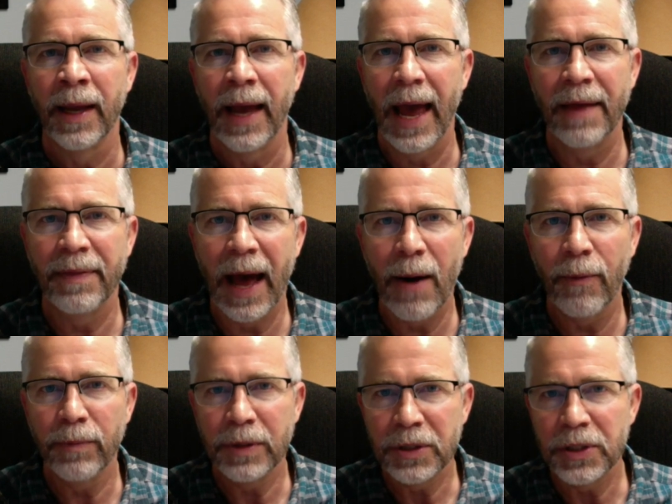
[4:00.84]
and
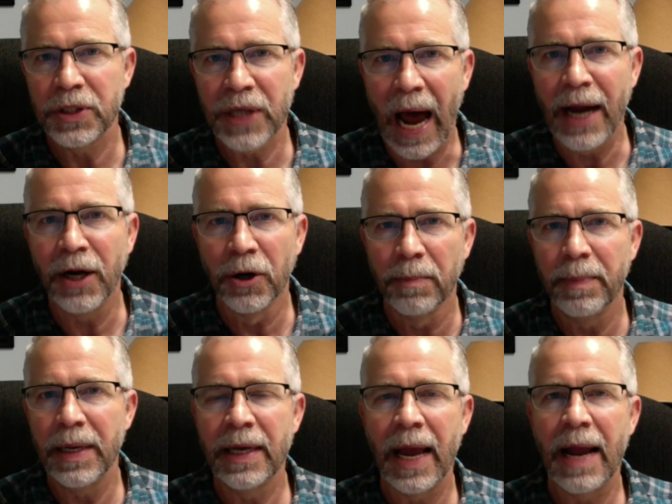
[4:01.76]
that desire
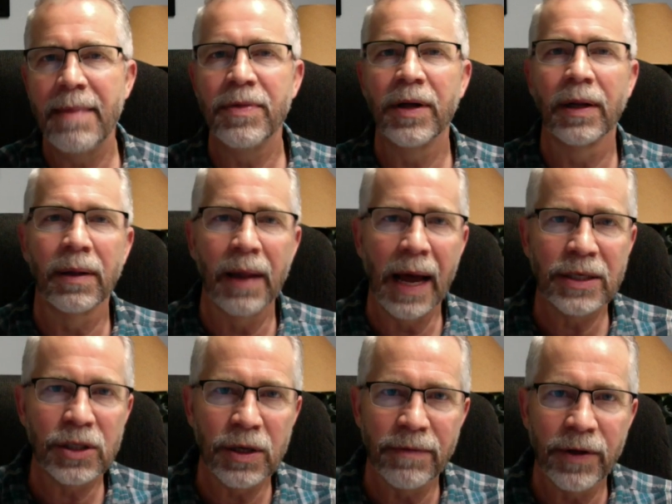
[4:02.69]
became the
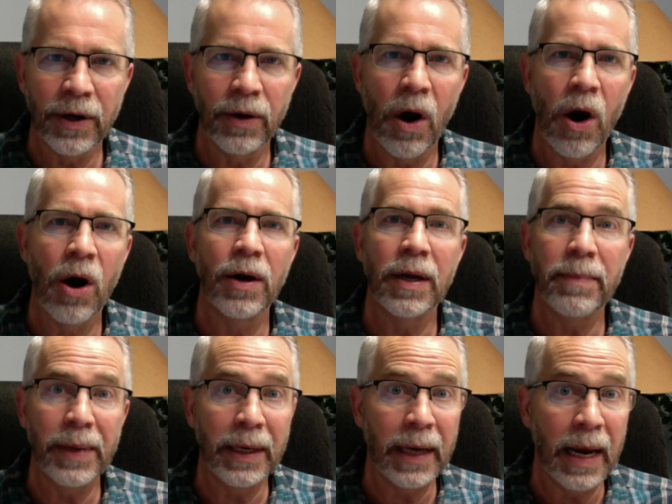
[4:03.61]
lust of their heart. It
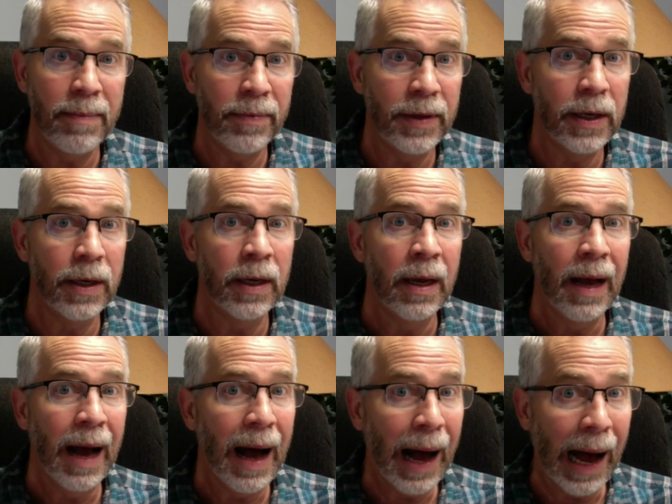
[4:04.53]
became the
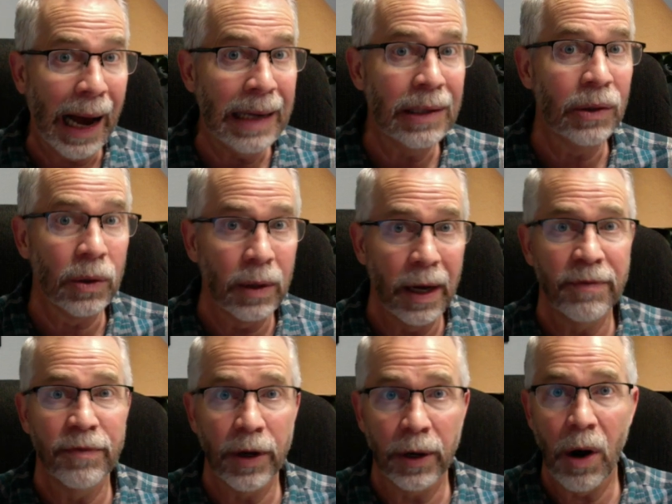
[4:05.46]
idol
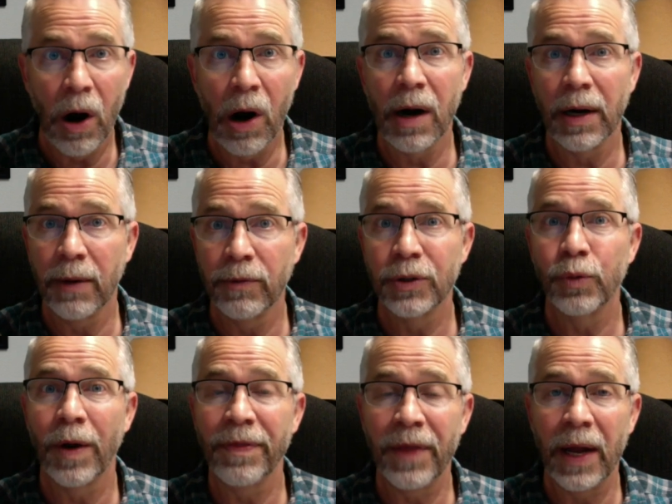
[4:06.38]
of their heart. It was
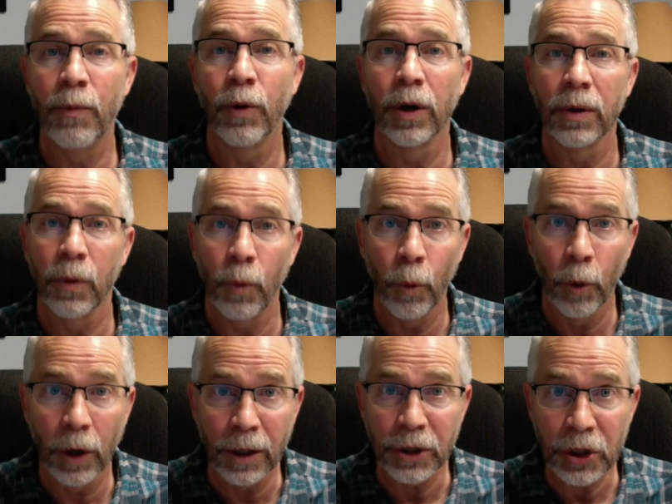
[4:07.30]
what they were
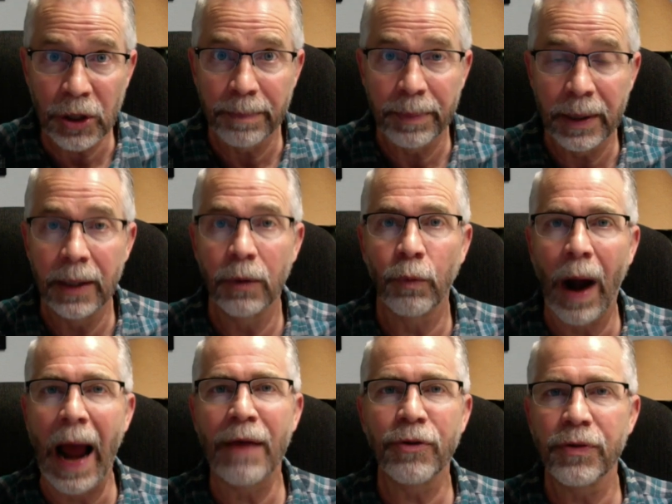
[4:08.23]
worshiping
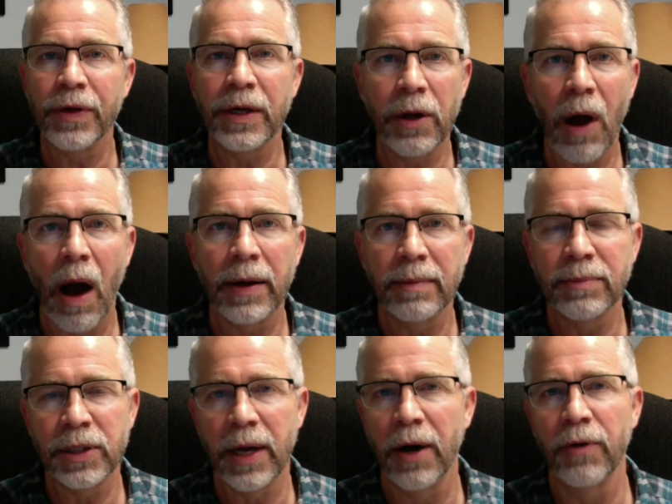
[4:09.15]
rather than God
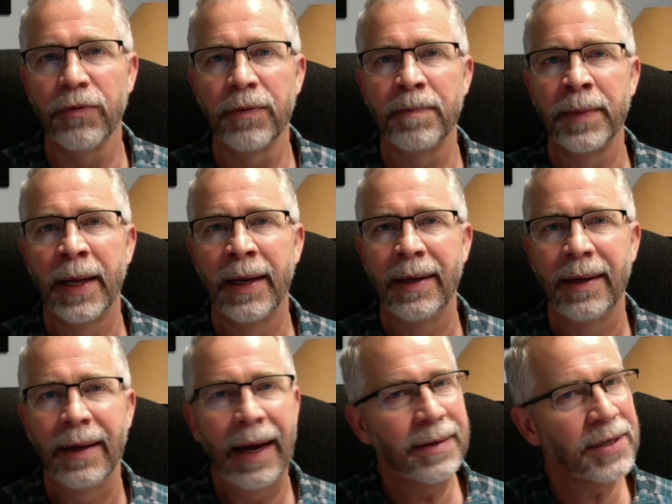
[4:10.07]
himself.
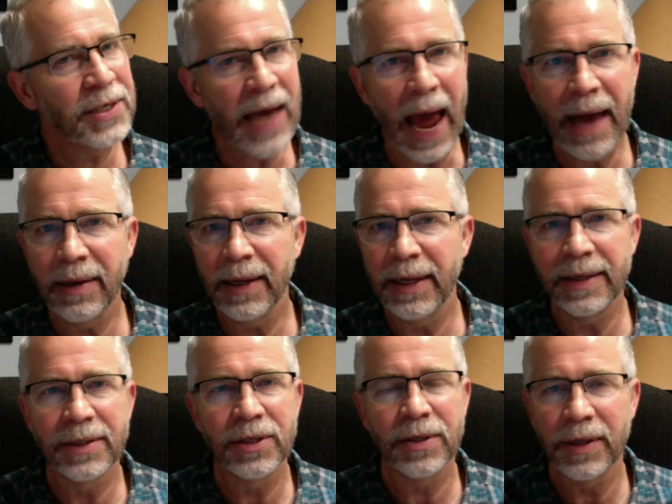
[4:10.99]
And sadly,
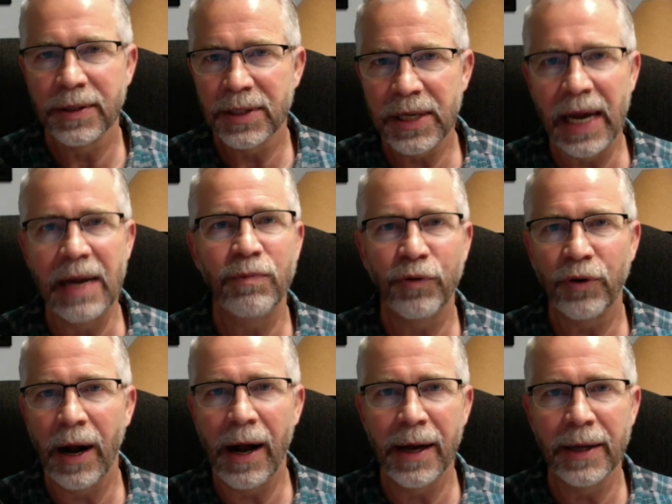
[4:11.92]
it's the same
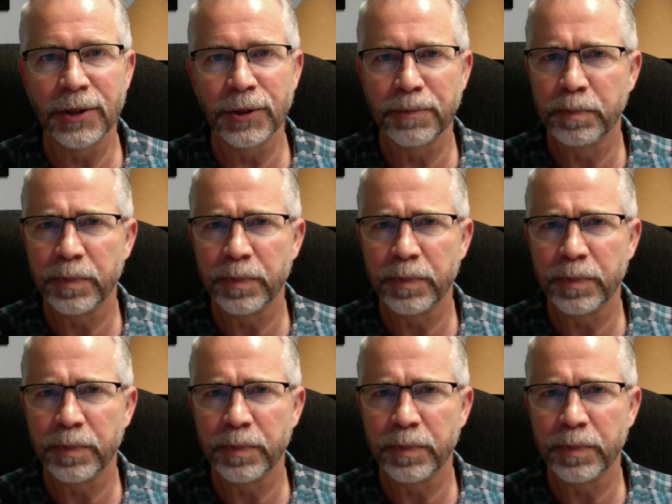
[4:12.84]
for us.